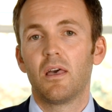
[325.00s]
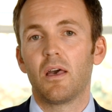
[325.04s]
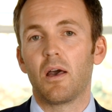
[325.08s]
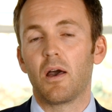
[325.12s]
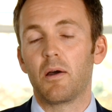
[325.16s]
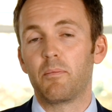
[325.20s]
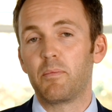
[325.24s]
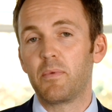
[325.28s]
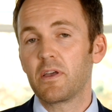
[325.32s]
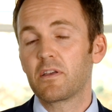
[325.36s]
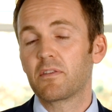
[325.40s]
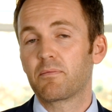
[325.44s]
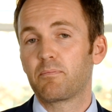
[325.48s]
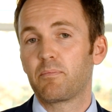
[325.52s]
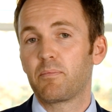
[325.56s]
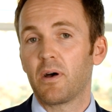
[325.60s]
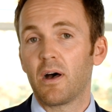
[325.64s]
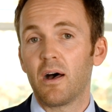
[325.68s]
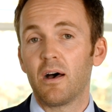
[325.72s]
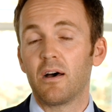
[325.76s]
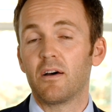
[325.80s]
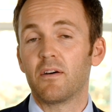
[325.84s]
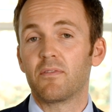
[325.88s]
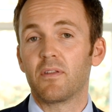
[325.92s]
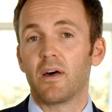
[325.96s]
A big
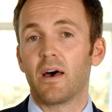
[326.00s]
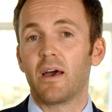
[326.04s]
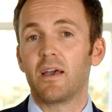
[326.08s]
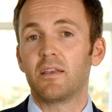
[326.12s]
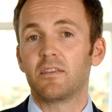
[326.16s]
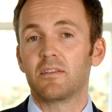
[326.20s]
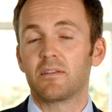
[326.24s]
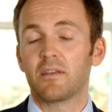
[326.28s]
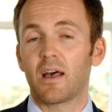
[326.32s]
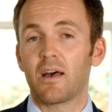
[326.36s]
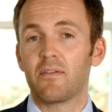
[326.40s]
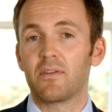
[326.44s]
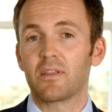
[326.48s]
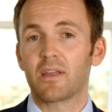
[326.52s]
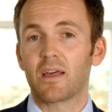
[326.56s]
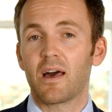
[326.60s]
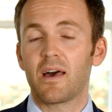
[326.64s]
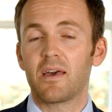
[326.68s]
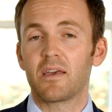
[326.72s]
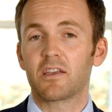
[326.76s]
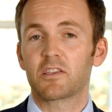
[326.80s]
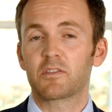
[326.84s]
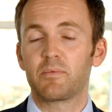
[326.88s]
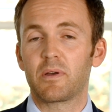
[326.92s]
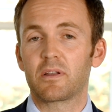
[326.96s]
part of that is having
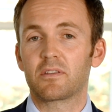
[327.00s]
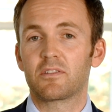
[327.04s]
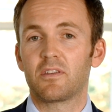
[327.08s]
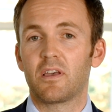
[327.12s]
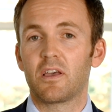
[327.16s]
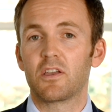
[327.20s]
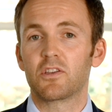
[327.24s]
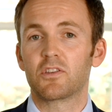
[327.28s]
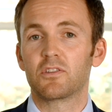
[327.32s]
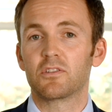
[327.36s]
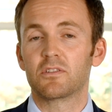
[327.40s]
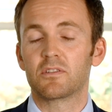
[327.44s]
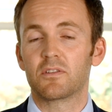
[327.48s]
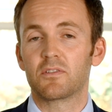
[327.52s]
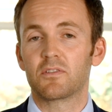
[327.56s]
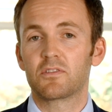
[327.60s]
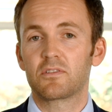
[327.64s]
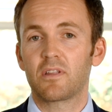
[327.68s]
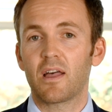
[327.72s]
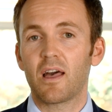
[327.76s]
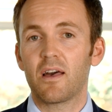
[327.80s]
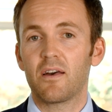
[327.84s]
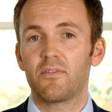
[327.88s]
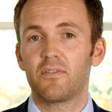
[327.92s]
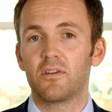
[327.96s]
high expectations of
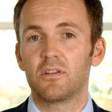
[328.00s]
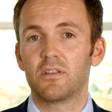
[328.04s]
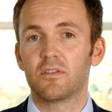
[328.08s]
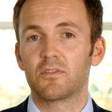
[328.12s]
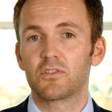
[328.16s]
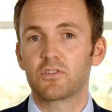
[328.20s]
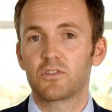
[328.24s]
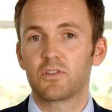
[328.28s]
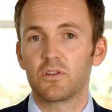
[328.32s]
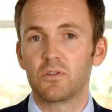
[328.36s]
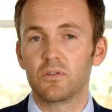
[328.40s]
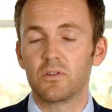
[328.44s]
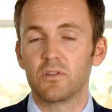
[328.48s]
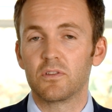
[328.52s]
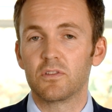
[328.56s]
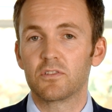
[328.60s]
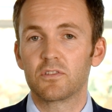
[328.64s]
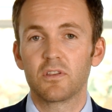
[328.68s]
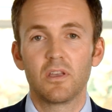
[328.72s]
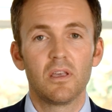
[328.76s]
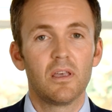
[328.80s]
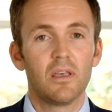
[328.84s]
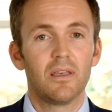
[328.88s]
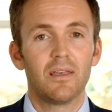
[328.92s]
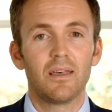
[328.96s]
staff and of
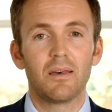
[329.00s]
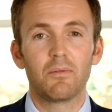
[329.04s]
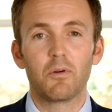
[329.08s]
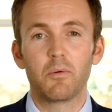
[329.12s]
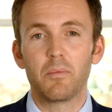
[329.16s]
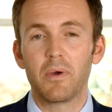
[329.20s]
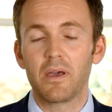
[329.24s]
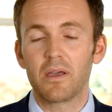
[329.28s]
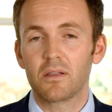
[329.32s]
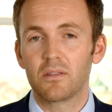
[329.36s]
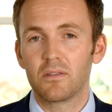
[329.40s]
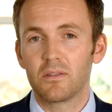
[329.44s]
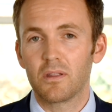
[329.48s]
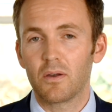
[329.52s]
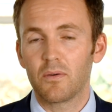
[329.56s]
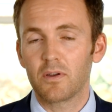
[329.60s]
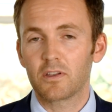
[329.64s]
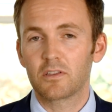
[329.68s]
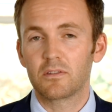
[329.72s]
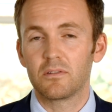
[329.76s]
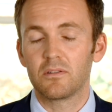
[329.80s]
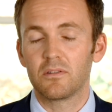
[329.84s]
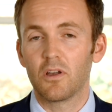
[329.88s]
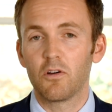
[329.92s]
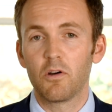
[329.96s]
students, and we make
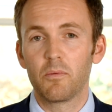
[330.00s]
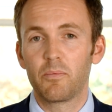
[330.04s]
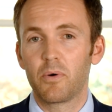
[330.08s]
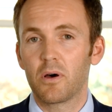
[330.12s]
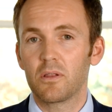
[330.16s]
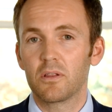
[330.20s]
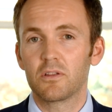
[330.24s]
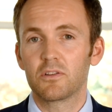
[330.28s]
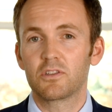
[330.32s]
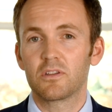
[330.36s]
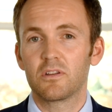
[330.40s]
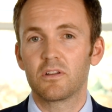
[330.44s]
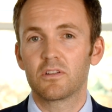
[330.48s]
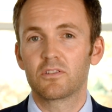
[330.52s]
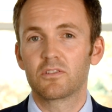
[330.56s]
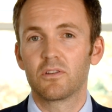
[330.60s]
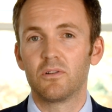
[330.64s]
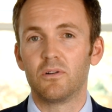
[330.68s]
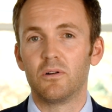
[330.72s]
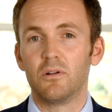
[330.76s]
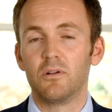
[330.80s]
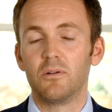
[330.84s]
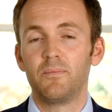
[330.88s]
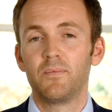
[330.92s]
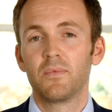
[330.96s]
no apology at
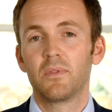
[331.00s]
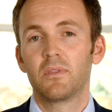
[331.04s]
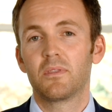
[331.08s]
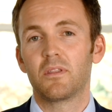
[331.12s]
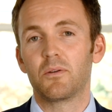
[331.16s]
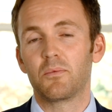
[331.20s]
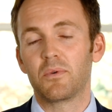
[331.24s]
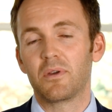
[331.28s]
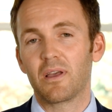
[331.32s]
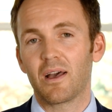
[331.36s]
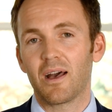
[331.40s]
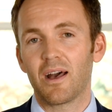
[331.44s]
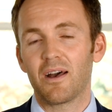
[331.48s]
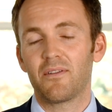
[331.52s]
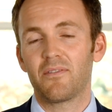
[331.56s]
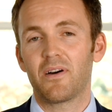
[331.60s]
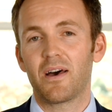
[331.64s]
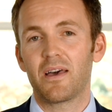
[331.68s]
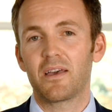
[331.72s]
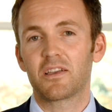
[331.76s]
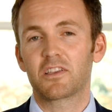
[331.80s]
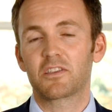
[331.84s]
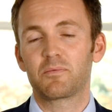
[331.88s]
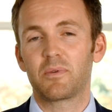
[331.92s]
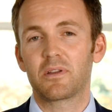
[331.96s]
all that we have
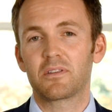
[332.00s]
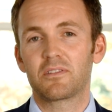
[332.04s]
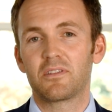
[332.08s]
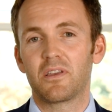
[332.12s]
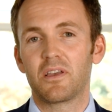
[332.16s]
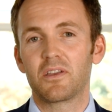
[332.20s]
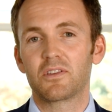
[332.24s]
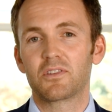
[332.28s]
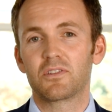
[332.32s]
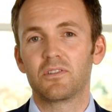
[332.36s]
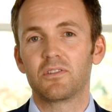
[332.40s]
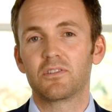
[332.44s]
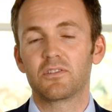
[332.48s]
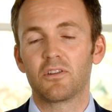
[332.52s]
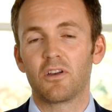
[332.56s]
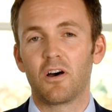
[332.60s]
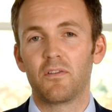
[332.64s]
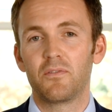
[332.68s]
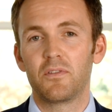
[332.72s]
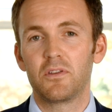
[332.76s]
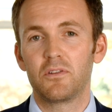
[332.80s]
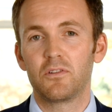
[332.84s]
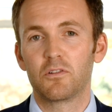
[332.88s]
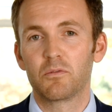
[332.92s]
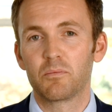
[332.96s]
high expectations
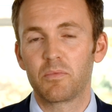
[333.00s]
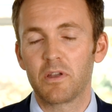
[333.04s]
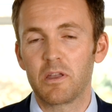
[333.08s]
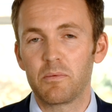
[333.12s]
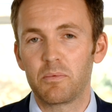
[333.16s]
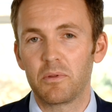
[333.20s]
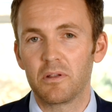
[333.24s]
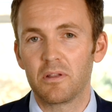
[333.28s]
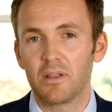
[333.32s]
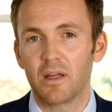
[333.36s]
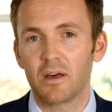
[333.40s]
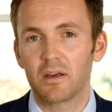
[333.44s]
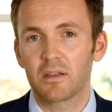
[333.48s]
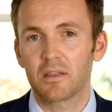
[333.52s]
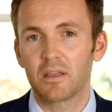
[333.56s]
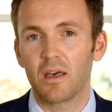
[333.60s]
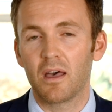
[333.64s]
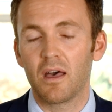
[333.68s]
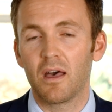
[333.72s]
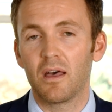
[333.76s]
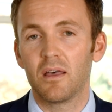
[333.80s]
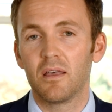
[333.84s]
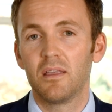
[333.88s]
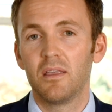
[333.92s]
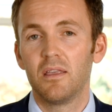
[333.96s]
of the young people in our
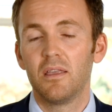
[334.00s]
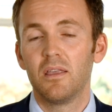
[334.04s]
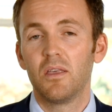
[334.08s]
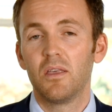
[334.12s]
care.